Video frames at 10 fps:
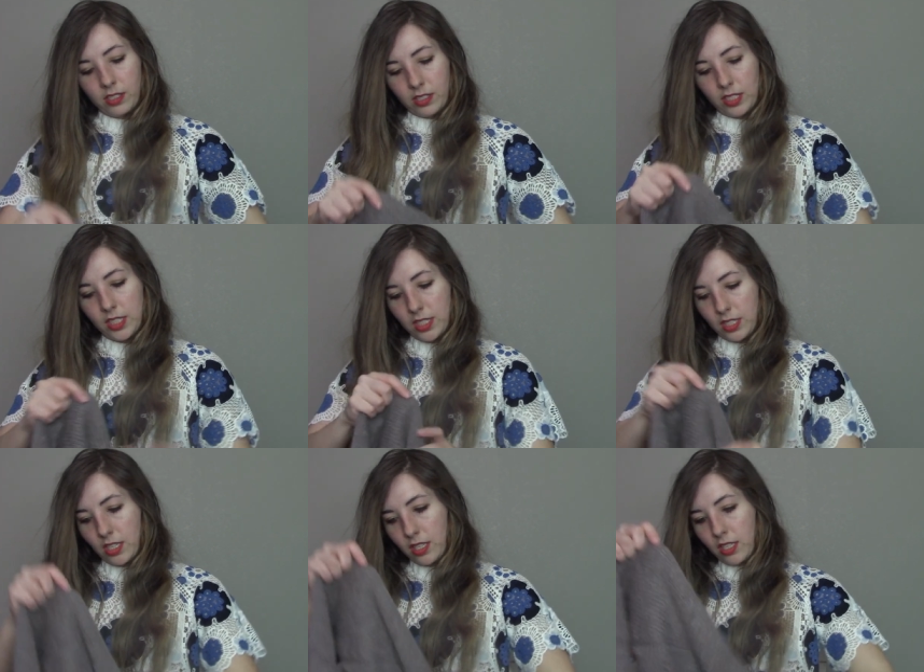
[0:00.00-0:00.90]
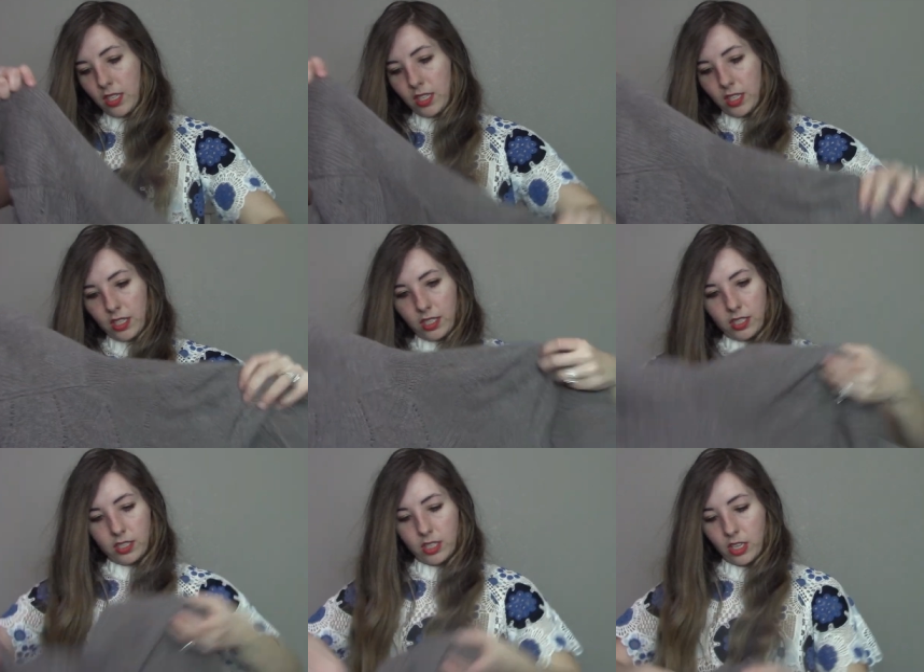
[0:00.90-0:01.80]
This
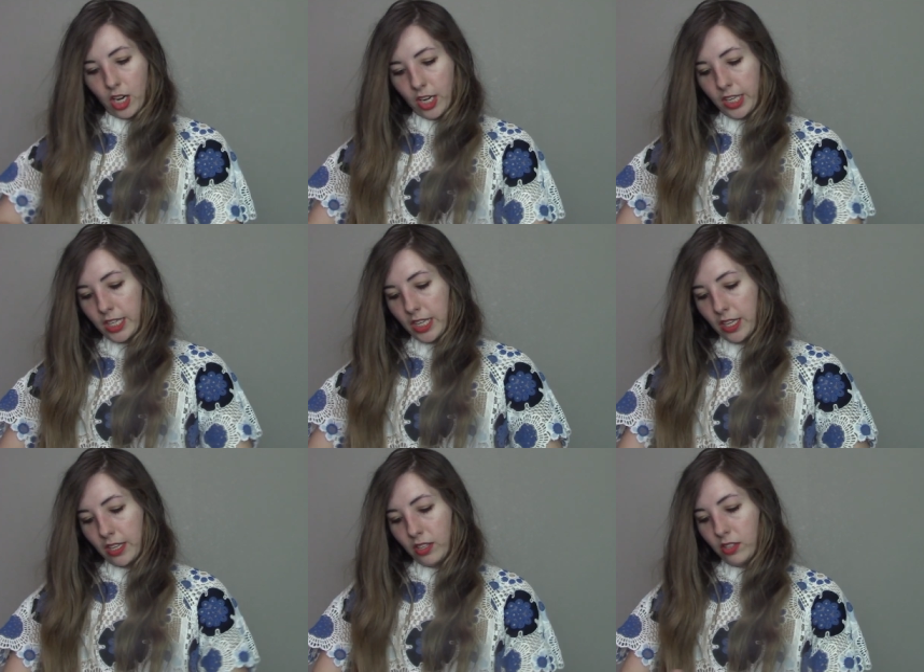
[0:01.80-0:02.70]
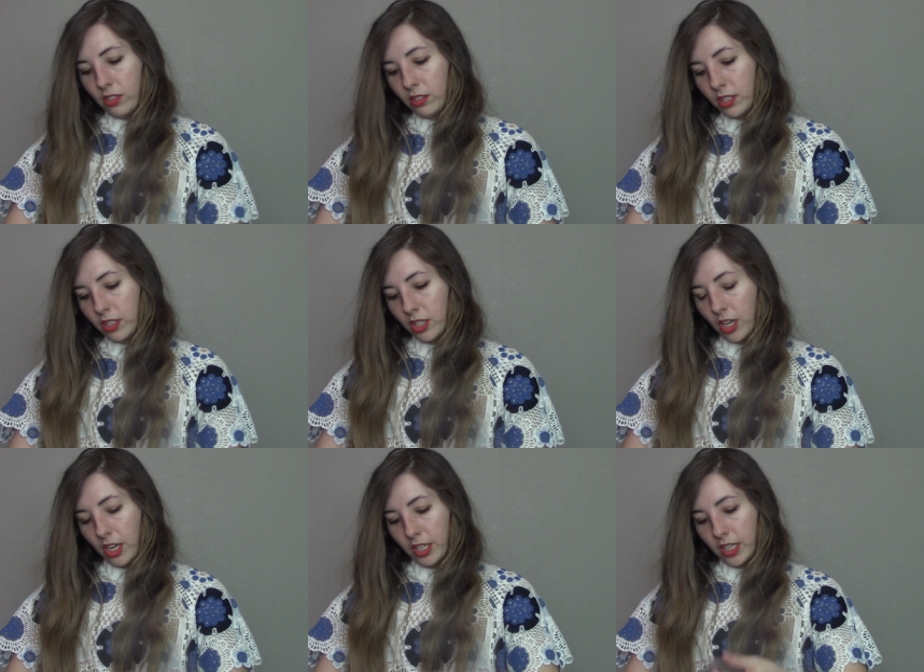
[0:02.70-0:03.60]
is Garnet Hill.
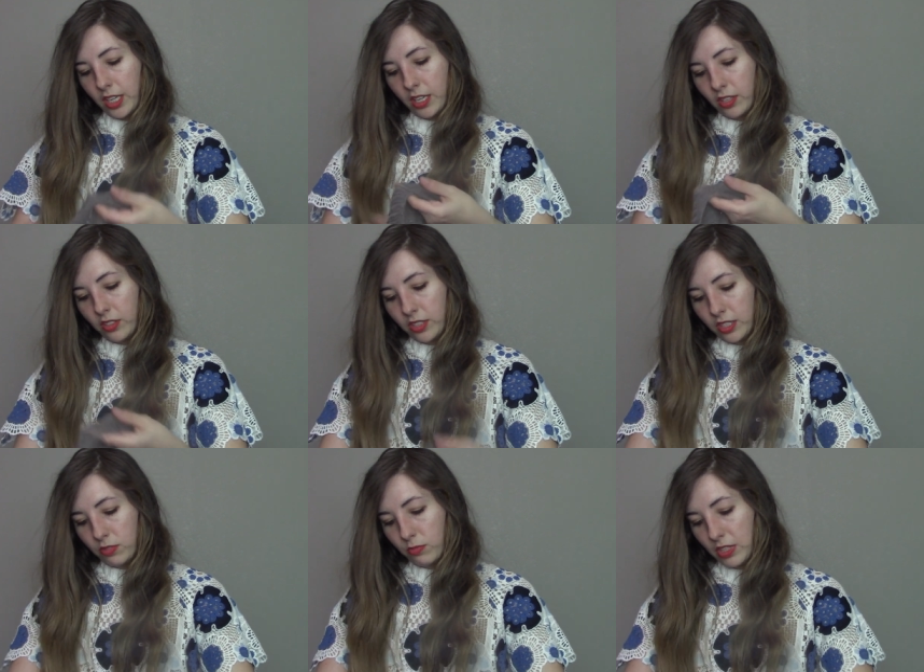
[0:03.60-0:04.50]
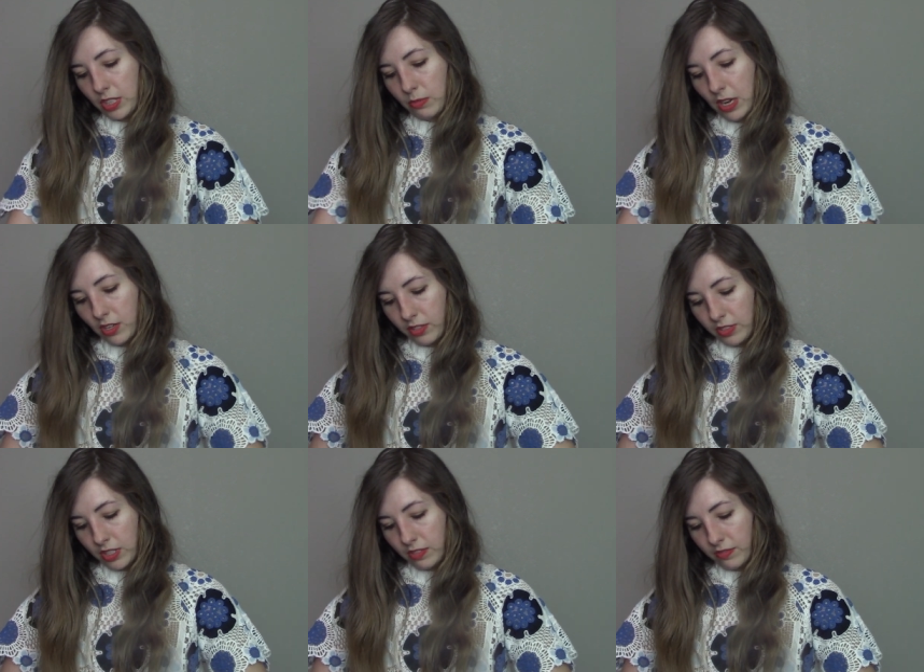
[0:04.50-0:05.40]
Garnet Hill does really well if
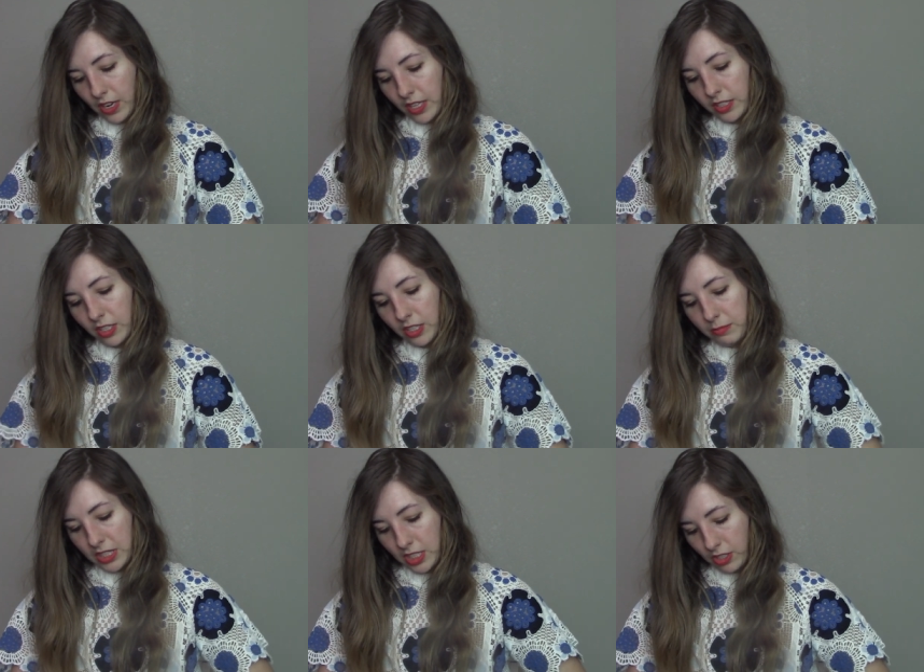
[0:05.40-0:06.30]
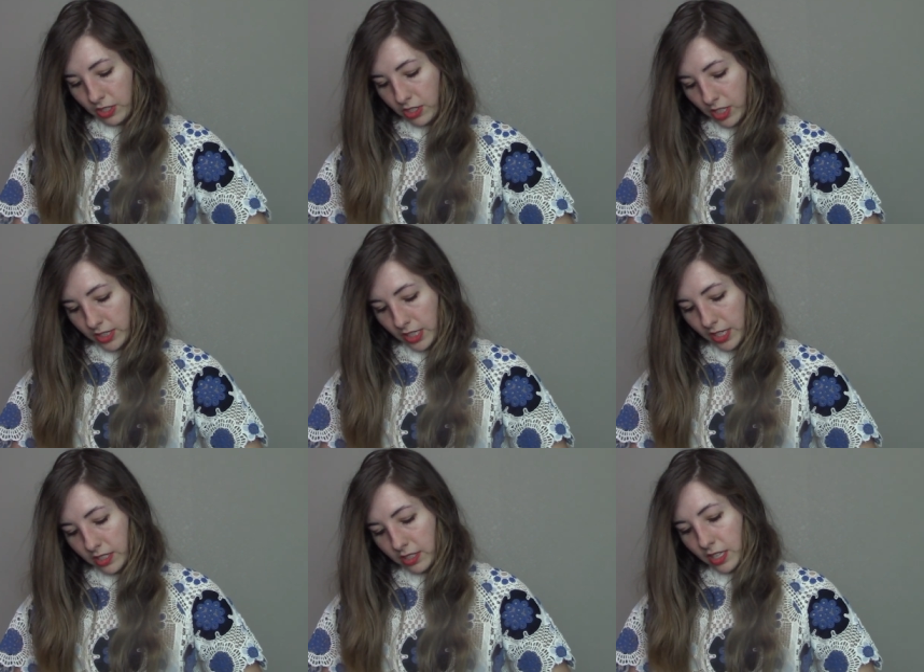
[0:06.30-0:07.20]
you can find good material
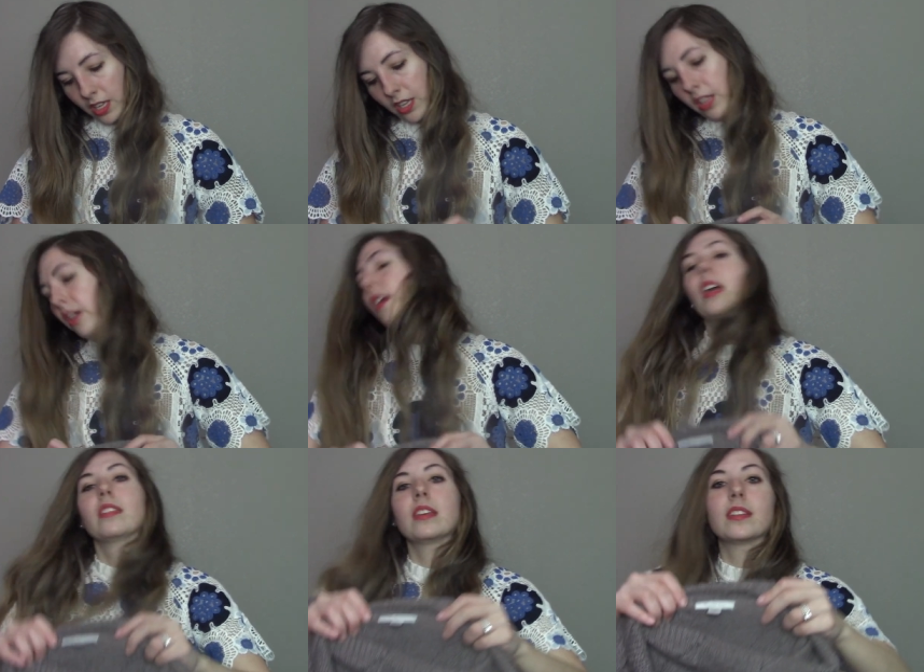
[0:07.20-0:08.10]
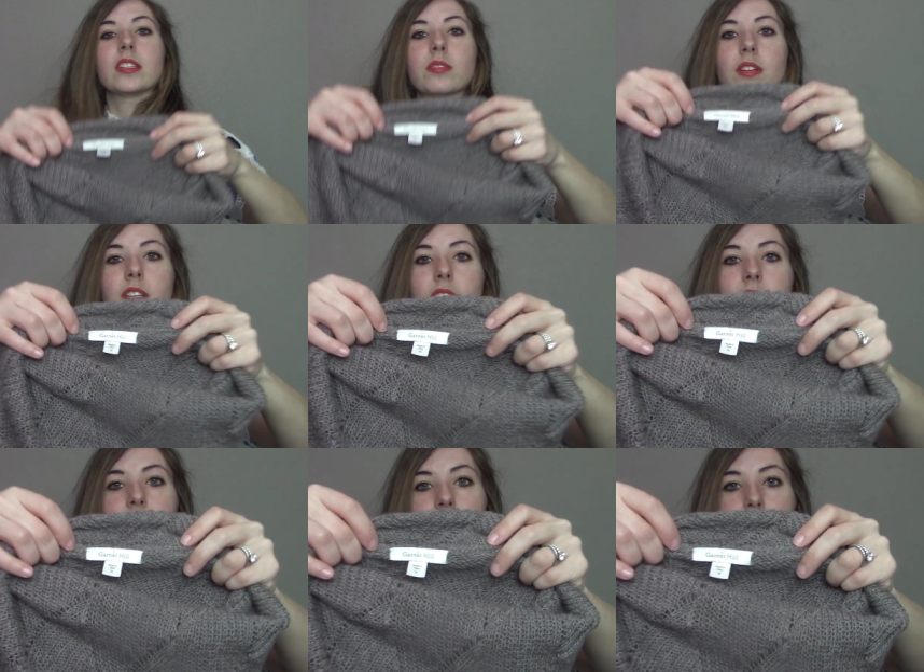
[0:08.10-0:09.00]
content. Like I think this one
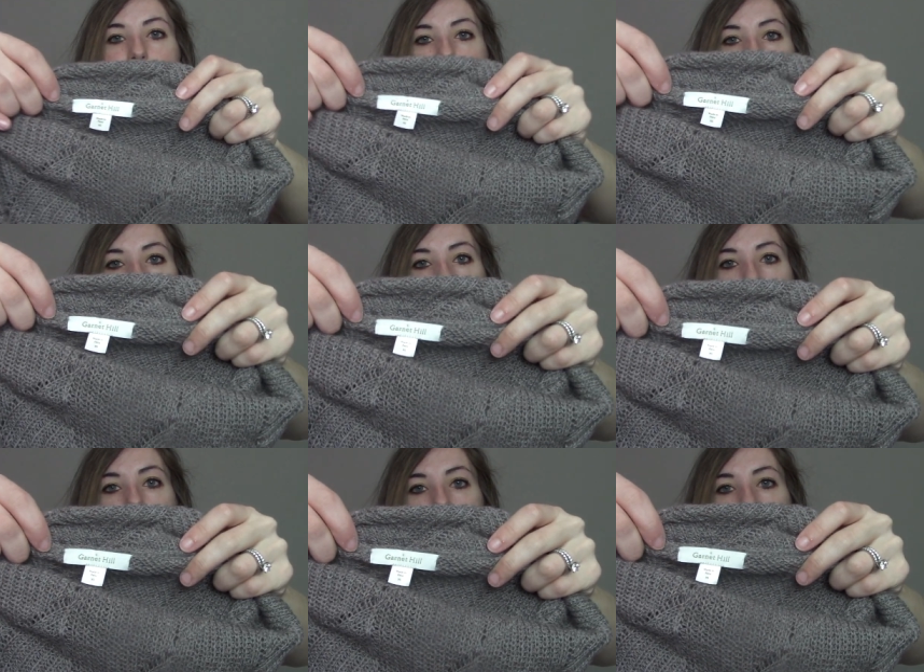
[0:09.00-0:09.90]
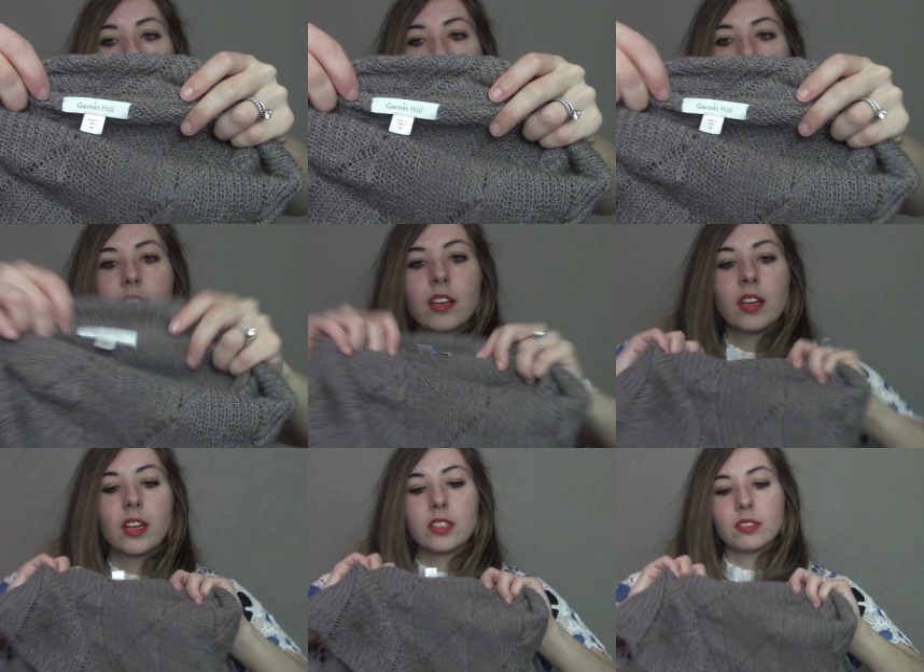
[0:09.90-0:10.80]
is Baby Alpaca.
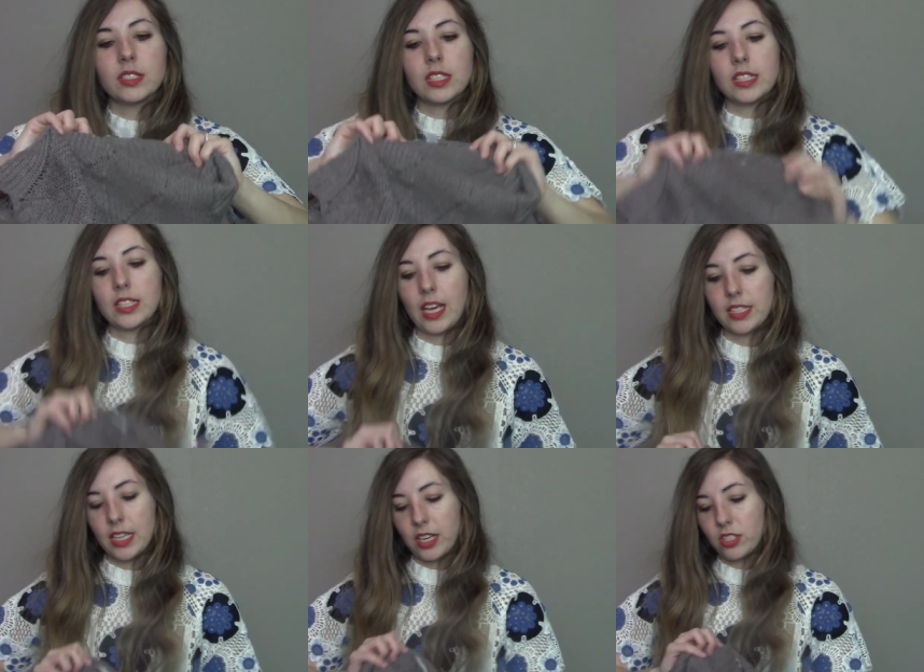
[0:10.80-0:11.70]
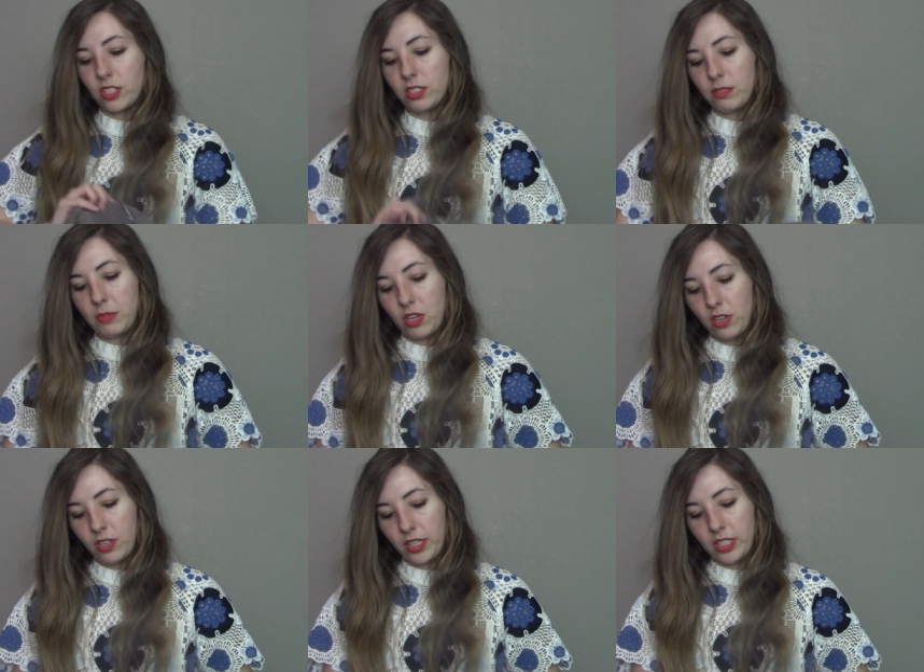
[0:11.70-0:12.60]
This one's in a size extra
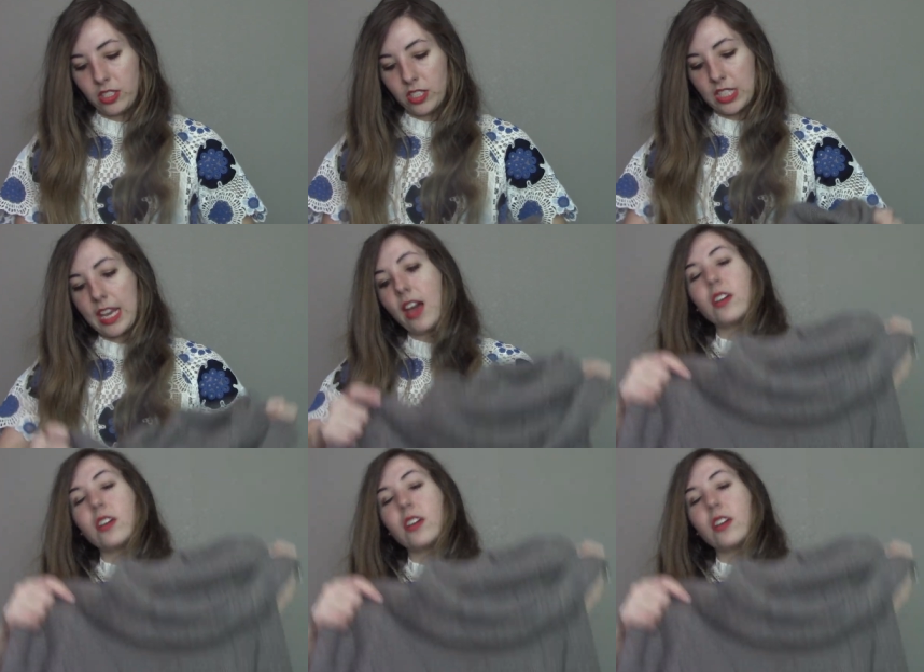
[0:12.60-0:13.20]
small and it's cow